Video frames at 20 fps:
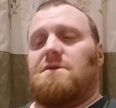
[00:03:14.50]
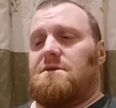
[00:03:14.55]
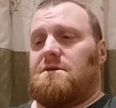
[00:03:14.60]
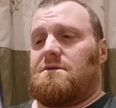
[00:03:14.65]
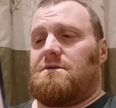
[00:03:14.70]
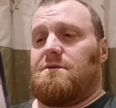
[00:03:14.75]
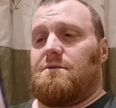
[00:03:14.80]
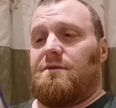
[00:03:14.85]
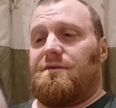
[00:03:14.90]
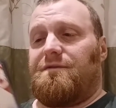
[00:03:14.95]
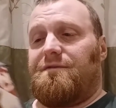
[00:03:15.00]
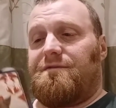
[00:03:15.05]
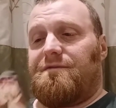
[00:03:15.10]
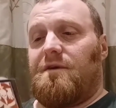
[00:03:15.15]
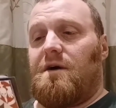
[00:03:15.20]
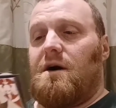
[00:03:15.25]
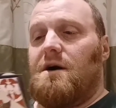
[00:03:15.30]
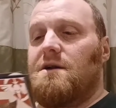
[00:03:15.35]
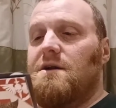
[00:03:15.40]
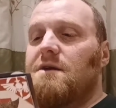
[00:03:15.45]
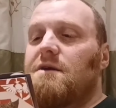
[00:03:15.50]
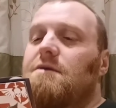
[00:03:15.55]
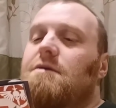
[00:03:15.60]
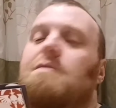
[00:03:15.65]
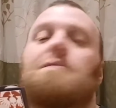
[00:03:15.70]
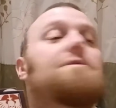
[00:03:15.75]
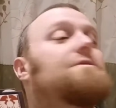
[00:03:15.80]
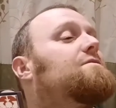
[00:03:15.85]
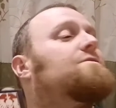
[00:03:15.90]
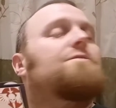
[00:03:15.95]
The
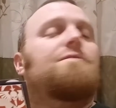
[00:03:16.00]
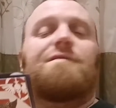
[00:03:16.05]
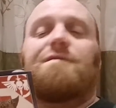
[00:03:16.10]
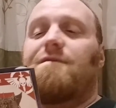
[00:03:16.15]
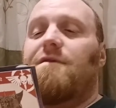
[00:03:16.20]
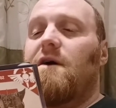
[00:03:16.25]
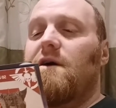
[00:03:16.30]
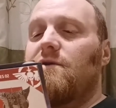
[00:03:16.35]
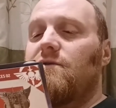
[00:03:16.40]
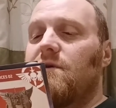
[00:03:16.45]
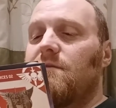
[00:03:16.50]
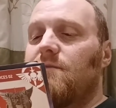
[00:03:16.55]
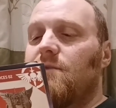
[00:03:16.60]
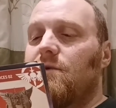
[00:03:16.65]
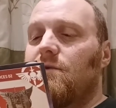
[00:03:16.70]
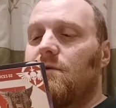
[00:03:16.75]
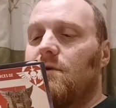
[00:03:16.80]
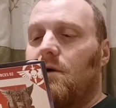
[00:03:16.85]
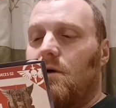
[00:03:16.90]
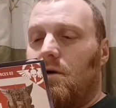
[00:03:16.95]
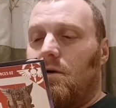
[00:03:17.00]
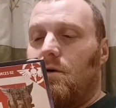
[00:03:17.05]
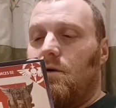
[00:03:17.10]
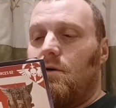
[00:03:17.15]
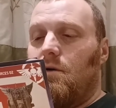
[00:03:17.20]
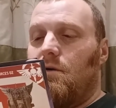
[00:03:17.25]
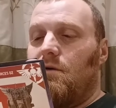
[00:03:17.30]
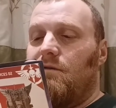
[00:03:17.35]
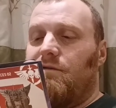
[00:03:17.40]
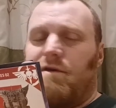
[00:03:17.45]
refinery moon
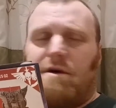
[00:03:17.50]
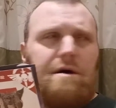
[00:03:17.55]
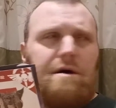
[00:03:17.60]
of